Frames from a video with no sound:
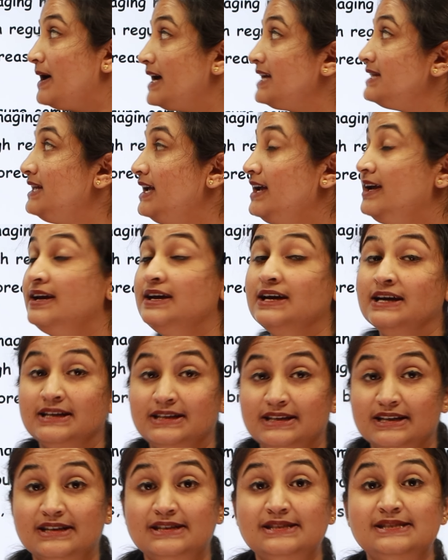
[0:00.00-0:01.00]
by the
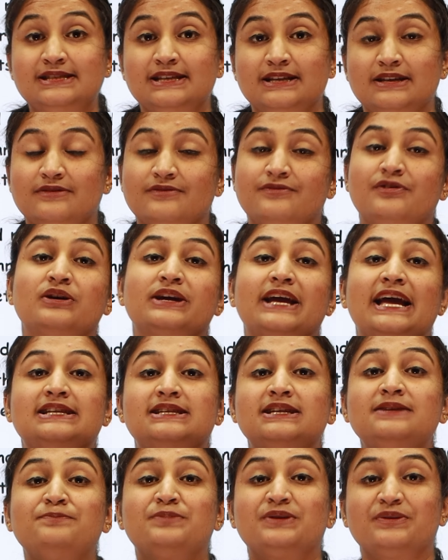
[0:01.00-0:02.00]
nurse for
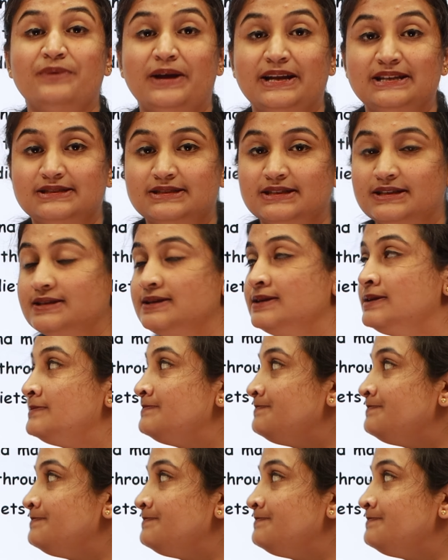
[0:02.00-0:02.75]
getting prevented.